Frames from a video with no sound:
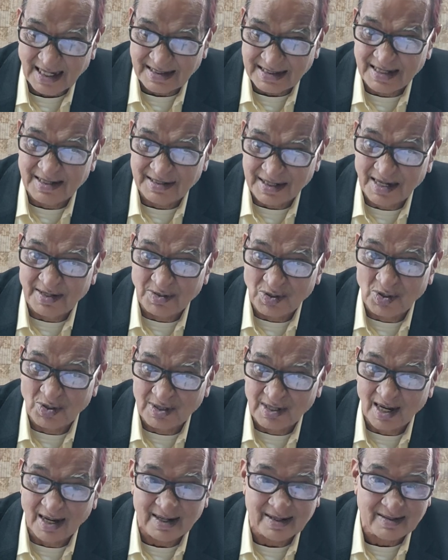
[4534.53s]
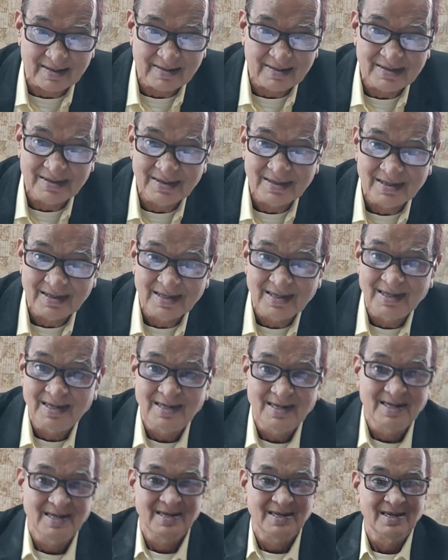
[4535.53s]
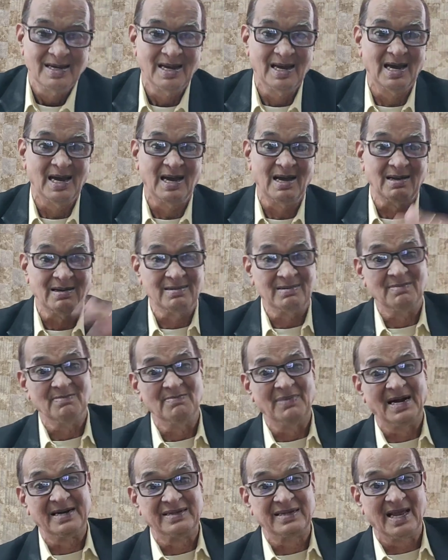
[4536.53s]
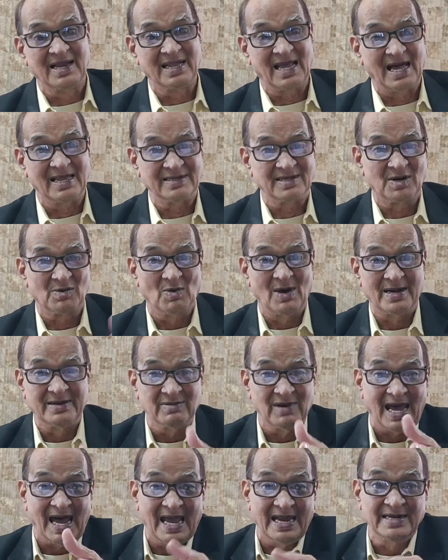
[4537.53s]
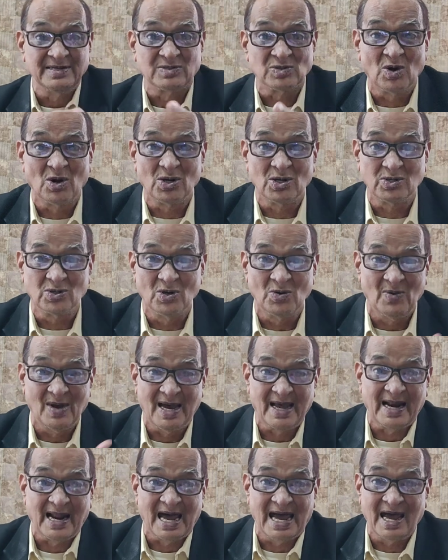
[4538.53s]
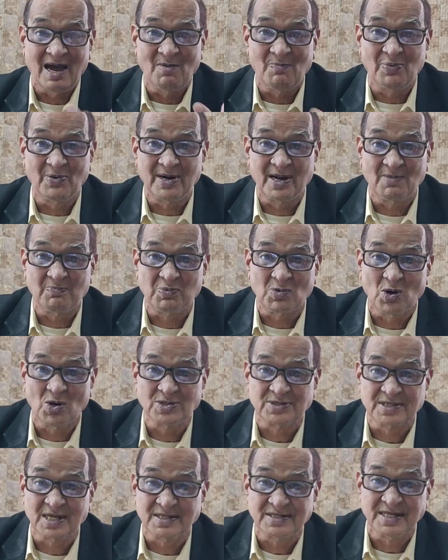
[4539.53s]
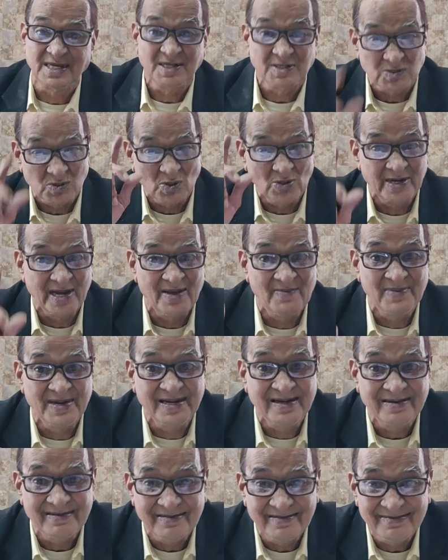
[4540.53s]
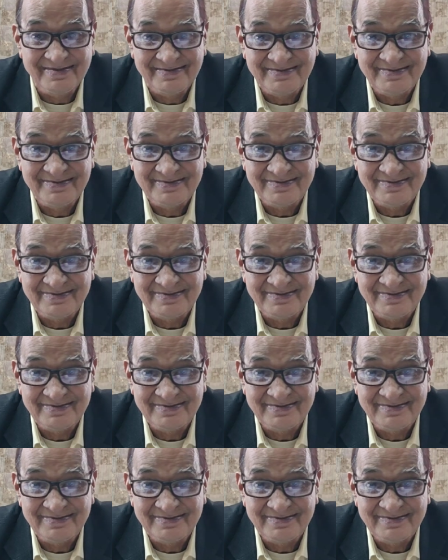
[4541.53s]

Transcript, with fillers: Sachin Tendulkar. Uh, but the other one I told you where I have put up courses is Udemy.